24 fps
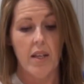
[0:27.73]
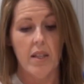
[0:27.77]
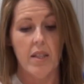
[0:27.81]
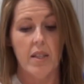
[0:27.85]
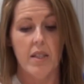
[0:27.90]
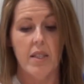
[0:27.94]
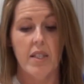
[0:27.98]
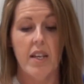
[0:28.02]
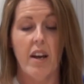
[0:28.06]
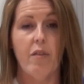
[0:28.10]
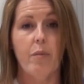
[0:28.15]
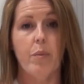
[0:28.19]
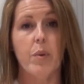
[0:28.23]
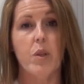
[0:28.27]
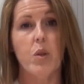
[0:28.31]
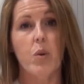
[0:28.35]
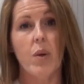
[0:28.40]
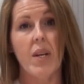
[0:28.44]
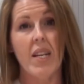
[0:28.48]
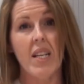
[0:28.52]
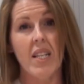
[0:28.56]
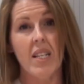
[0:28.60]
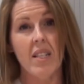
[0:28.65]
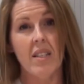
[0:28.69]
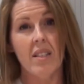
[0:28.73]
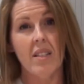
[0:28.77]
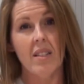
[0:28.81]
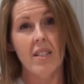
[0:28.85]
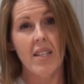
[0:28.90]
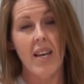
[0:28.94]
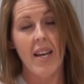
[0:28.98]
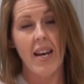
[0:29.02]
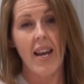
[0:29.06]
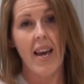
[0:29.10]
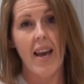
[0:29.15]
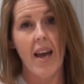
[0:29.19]
staffed between
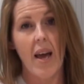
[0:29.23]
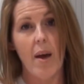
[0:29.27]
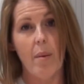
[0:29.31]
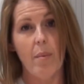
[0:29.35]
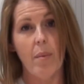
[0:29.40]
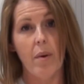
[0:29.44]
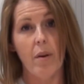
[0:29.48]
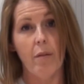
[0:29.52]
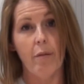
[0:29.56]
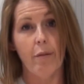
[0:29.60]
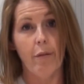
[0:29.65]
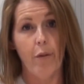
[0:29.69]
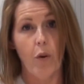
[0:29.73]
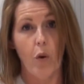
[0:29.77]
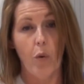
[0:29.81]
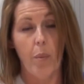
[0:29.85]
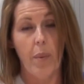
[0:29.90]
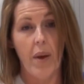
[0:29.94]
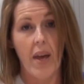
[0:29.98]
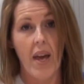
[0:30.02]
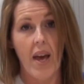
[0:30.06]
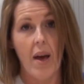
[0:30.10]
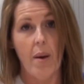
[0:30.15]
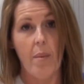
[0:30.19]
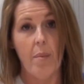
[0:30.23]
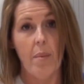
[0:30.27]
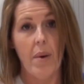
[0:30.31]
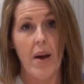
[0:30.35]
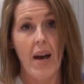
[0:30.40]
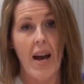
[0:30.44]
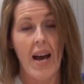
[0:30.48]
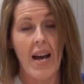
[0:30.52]
10am and 4pm